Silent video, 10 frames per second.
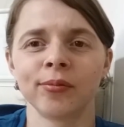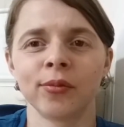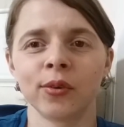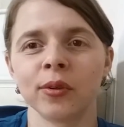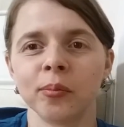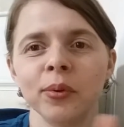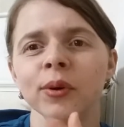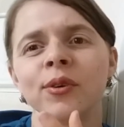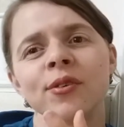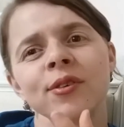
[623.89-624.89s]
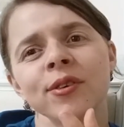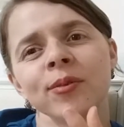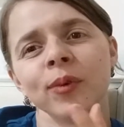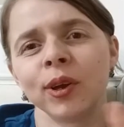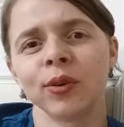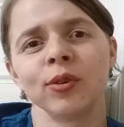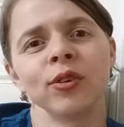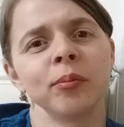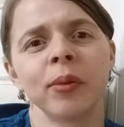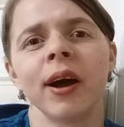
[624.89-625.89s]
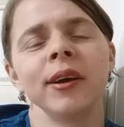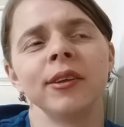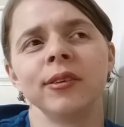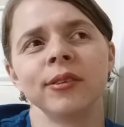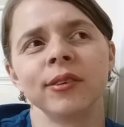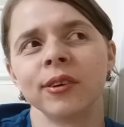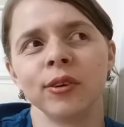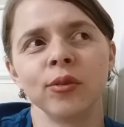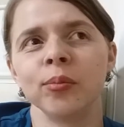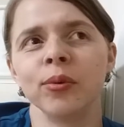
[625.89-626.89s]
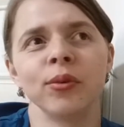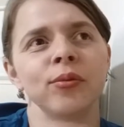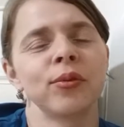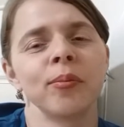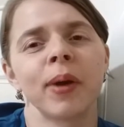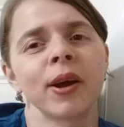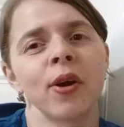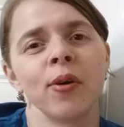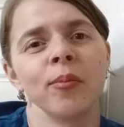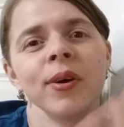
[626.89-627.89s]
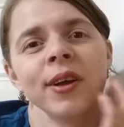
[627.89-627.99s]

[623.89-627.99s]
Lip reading: for the books when you could just buy a new book from back home.